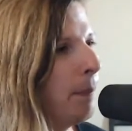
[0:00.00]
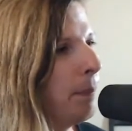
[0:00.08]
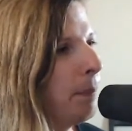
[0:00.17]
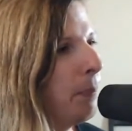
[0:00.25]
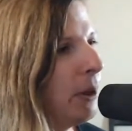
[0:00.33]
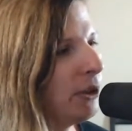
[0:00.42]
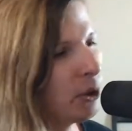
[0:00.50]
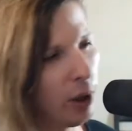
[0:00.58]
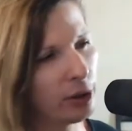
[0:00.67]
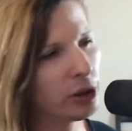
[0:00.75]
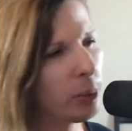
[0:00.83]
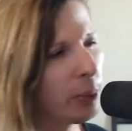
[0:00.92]
But you're
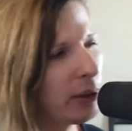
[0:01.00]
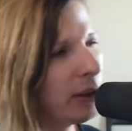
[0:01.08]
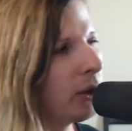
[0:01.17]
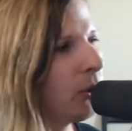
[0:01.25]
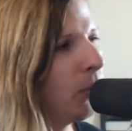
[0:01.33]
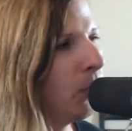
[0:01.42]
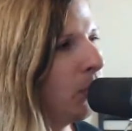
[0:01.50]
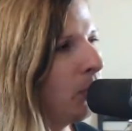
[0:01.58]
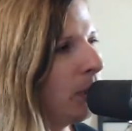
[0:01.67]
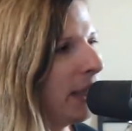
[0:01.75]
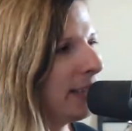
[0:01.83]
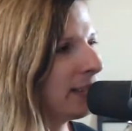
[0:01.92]
also really
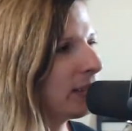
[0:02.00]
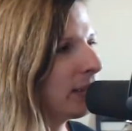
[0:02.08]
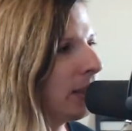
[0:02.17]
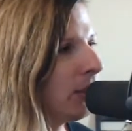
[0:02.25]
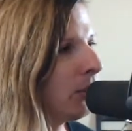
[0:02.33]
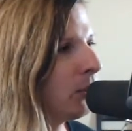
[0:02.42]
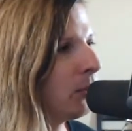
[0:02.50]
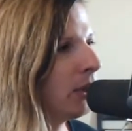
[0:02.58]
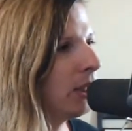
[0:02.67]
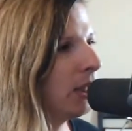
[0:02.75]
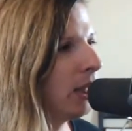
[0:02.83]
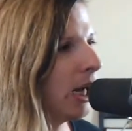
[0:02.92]
cool, and so
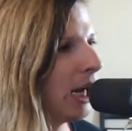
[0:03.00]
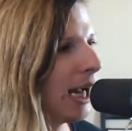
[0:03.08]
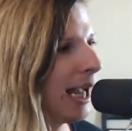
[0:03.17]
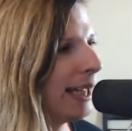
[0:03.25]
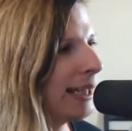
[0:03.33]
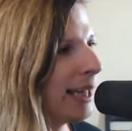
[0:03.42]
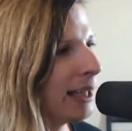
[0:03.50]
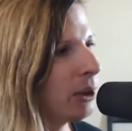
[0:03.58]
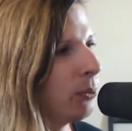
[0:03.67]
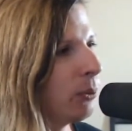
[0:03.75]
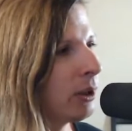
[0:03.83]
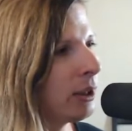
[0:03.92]
I kind
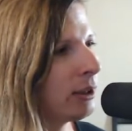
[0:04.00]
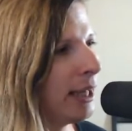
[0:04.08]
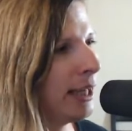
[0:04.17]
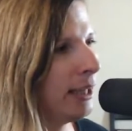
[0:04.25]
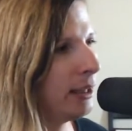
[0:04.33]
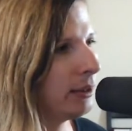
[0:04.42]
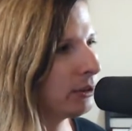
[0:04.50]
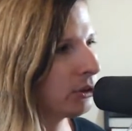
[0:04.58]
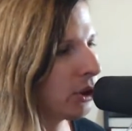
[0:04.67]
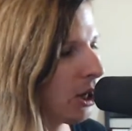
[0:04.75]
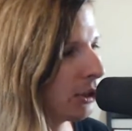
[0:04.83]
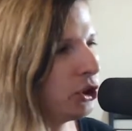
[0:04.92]
of want to like
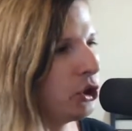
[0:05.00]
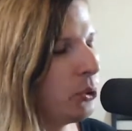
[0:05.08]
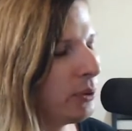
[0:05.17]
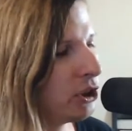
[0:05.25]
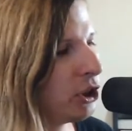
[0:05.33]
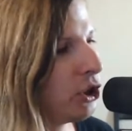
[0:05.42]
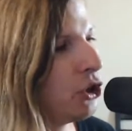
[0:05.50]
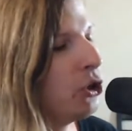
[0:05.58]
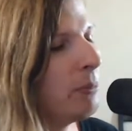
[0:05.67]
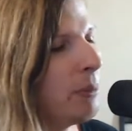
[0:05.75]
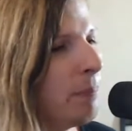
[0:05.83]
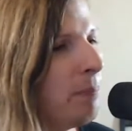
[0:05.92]
talk to you as a human